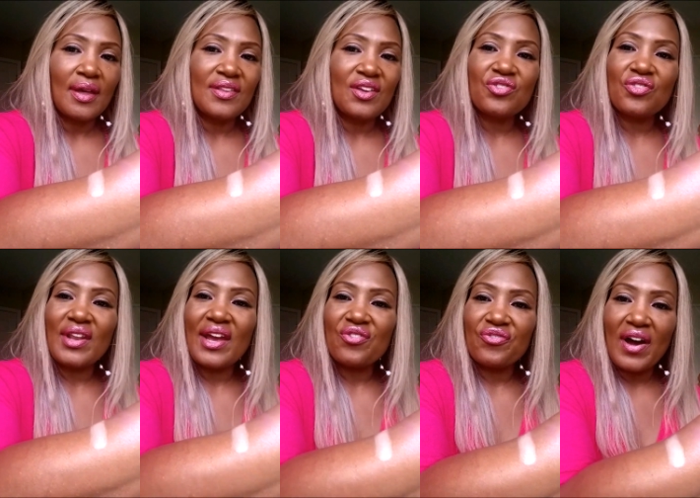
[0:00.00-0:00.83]
And these are
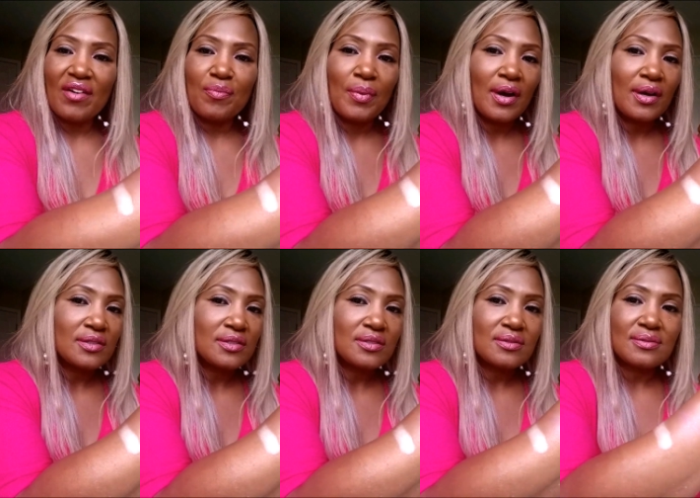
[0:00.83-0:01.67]
like
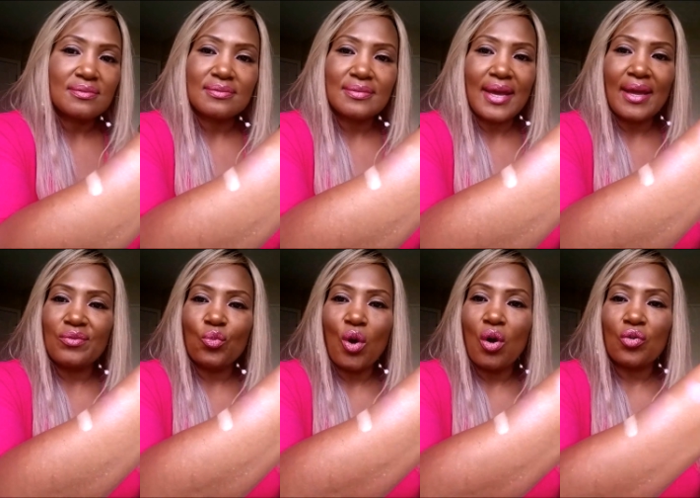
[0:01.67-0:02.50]
$5
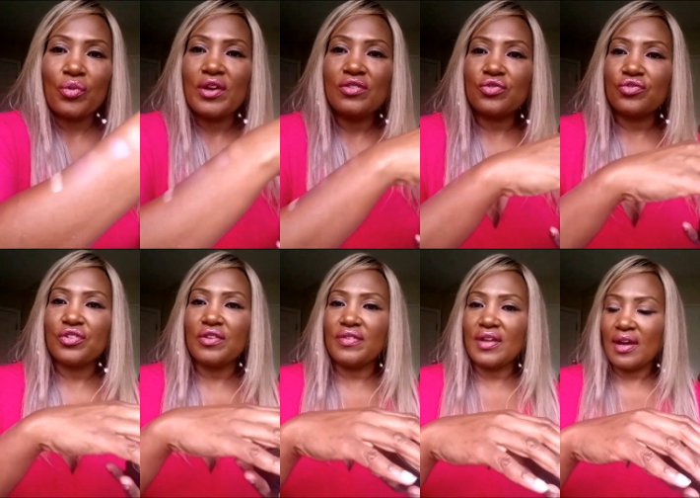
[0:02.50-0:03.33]
at Walgreens or
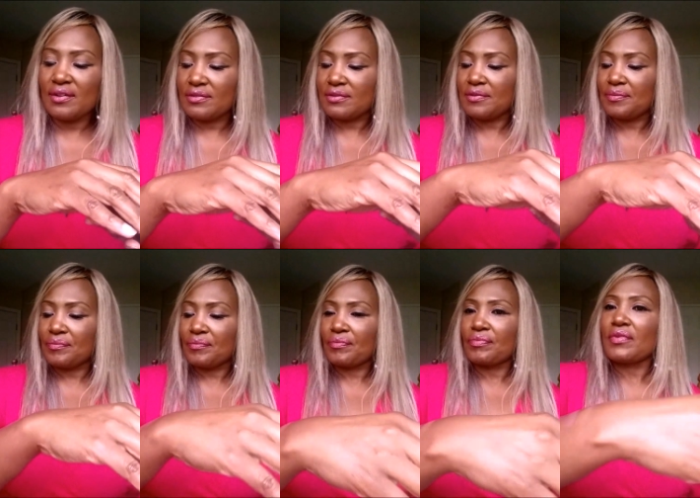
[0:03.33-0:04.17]
CVS.
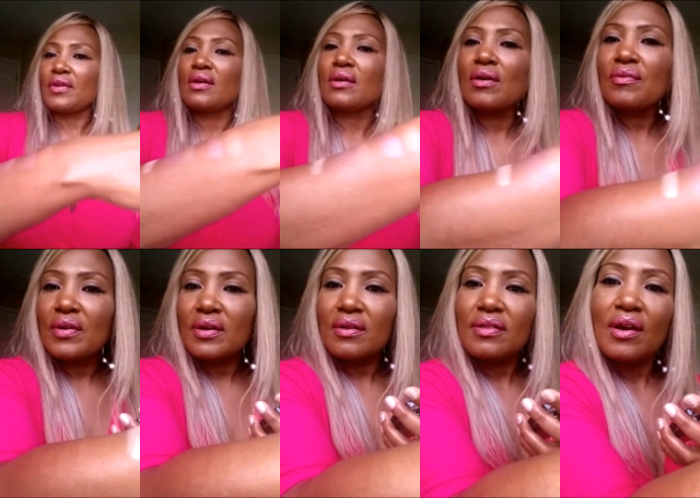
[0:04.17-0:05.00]
Let
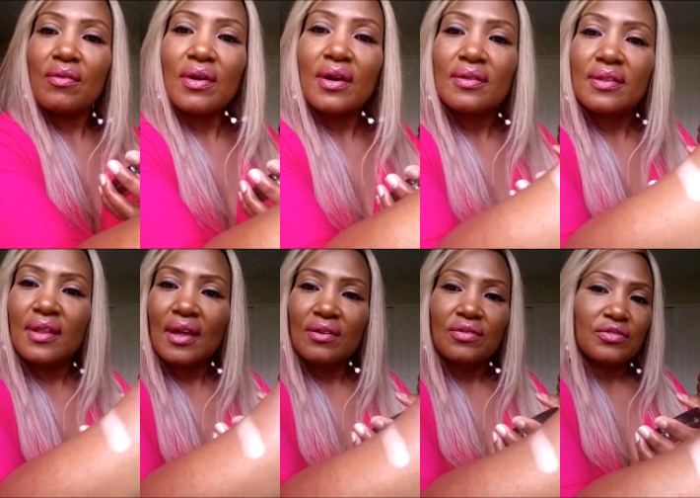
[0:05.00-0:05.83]
me get that right.
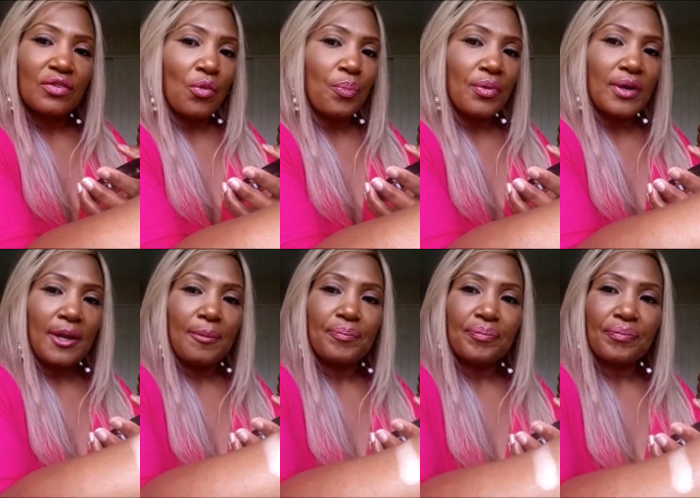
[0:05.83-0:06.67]
That is so
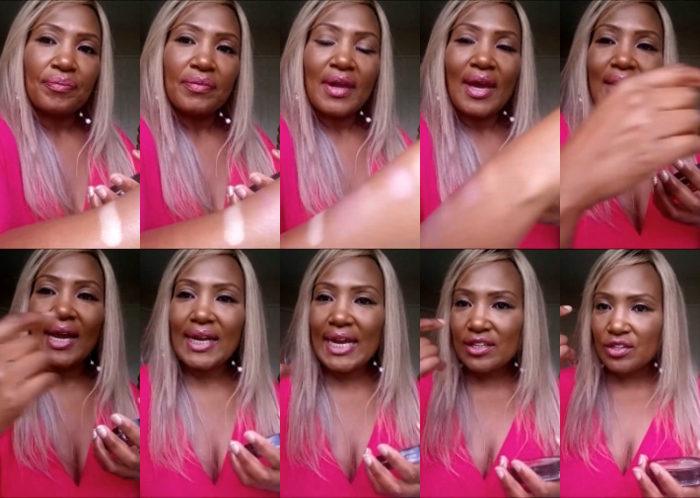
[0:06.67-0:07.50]
pretty. And
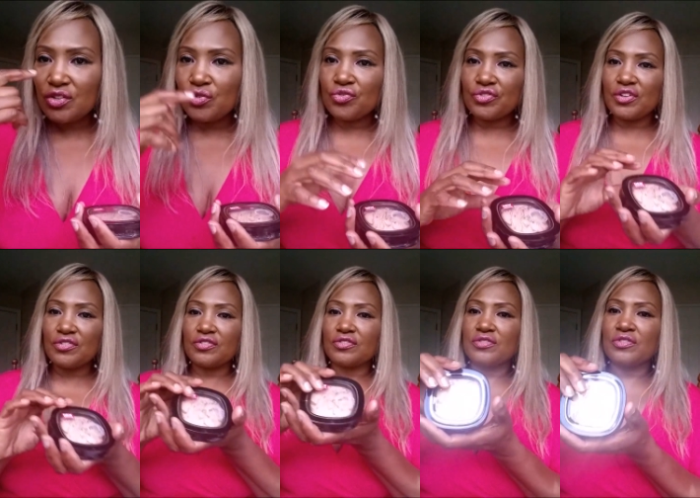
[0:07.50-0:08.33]
I like to use
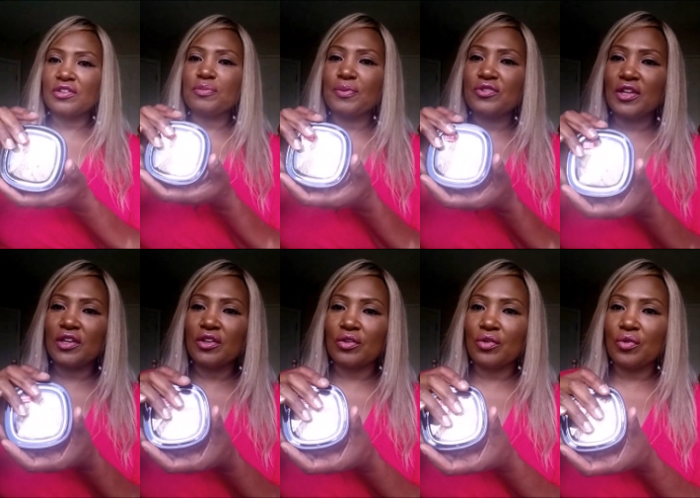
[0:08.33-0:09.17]
this
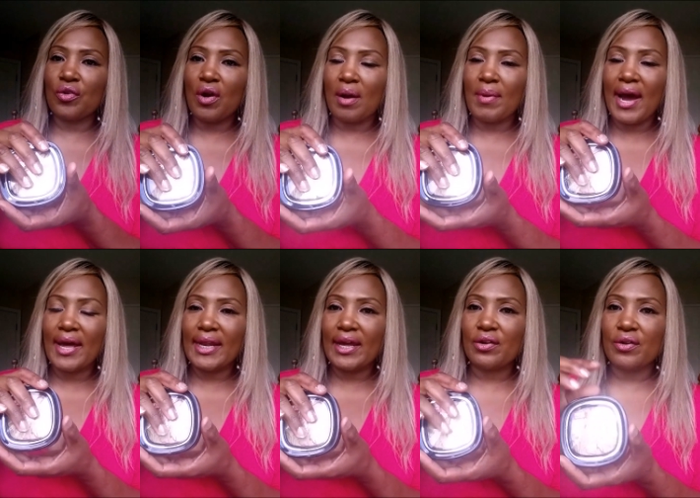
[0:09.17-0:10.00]
particular
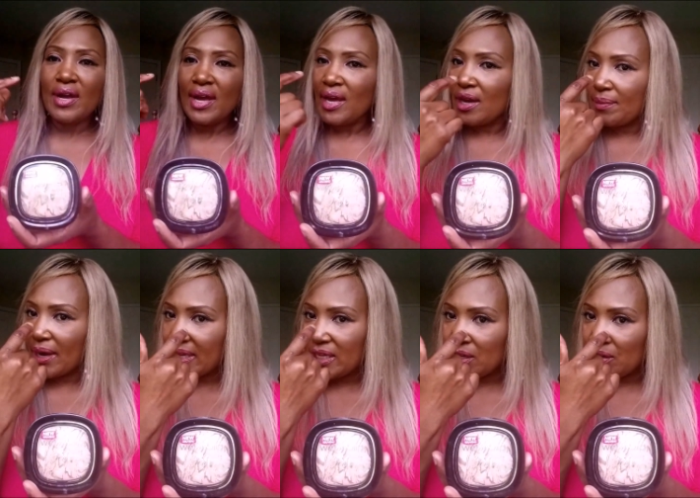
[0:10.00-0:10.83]
highlighter in
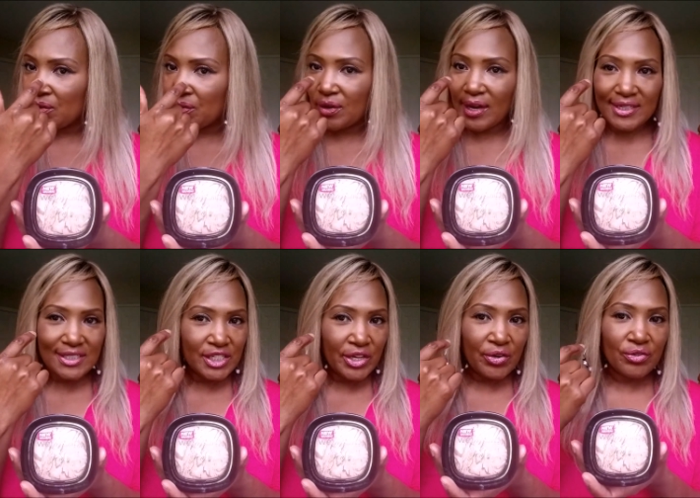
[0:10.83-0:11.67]
my inner
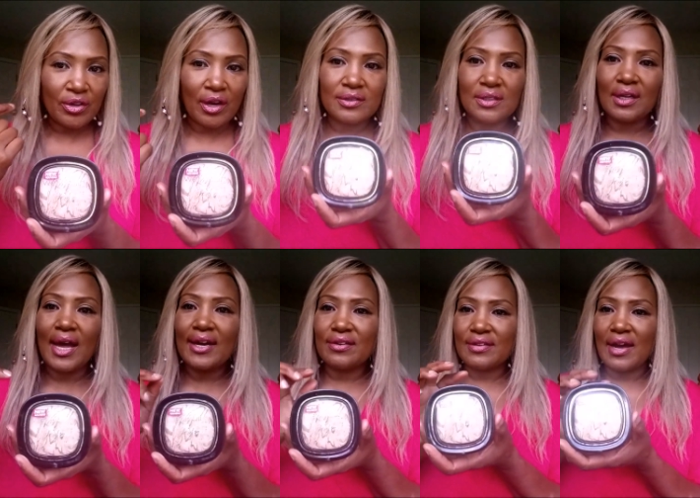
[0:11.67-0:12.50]
tear duct a
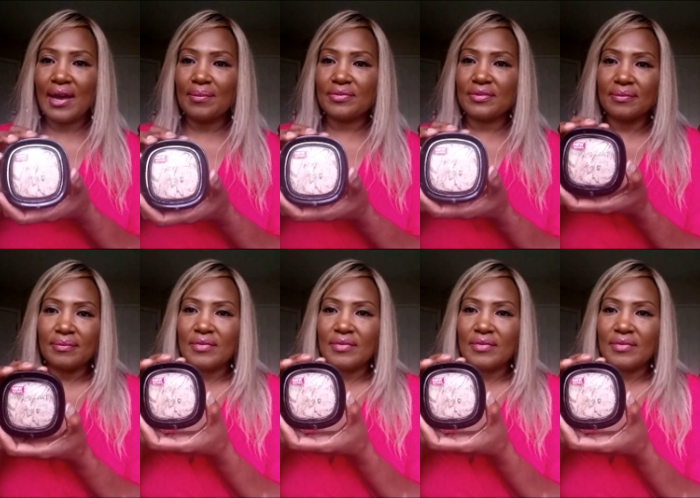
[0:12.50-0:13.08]
lot of times.